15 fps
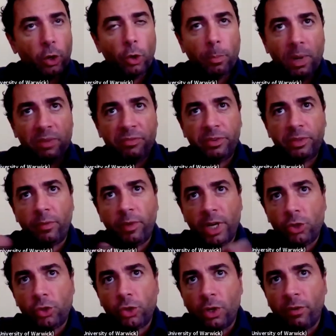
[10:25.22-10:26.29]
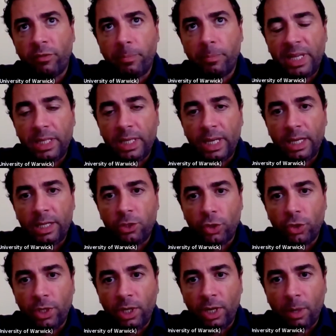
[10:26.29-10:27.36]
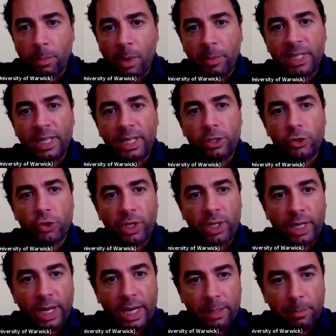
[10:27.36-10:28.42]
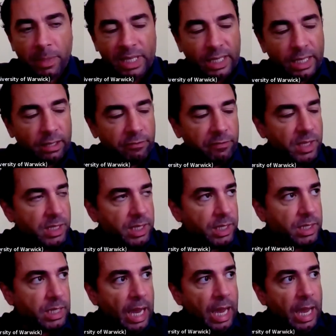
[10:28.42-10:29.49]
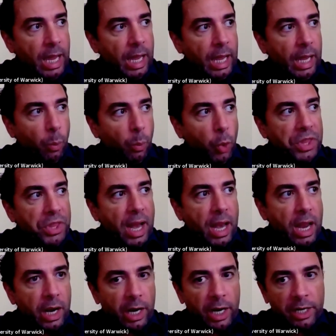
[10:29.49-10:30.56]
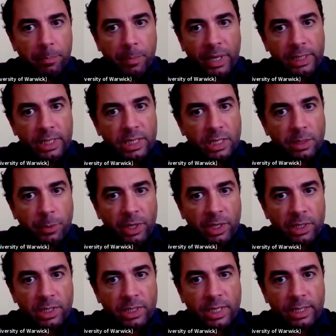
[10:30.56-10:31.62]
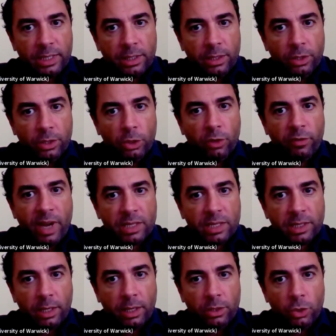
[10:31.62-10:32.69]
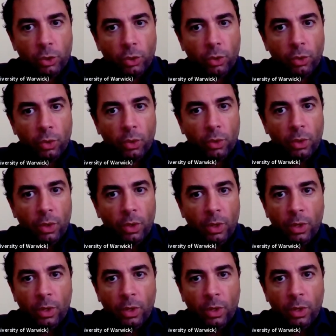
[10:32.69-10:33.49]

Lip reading: Global Federation of Medical Engineering, Biomedical Engineering, and Medical Physics. What I learned by this experience is that none of us can do